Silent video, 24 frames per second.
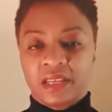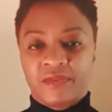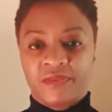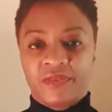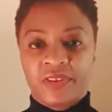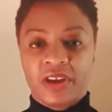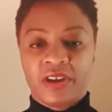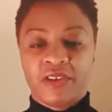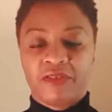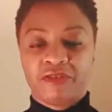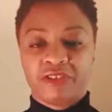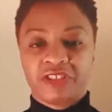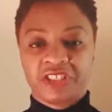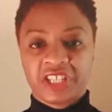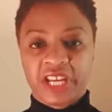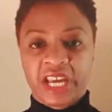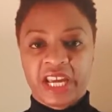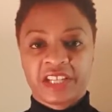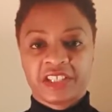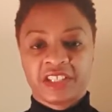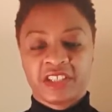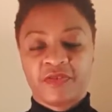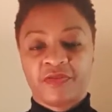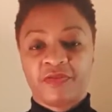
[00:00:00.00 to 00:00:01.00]
fear of
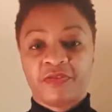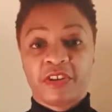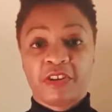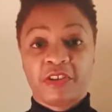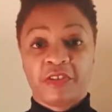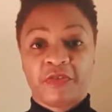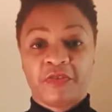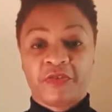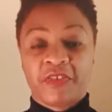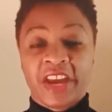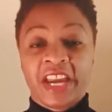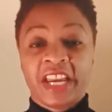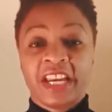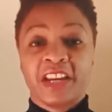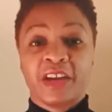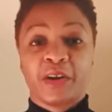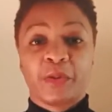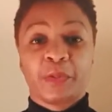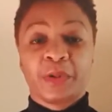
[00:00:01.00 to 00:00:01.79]
rejection, fear of failure,